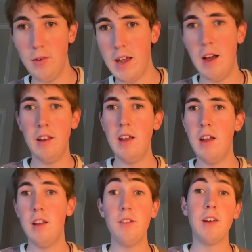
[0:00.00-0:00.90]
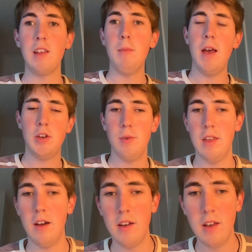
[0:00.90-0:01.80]
it can't directly match
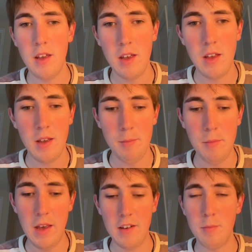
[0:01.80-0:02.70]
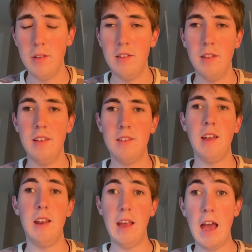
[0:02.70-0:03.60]
without me explicitly
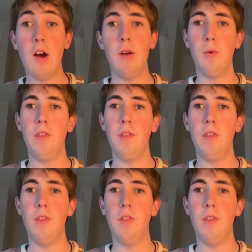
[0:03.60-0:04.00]
stating how I want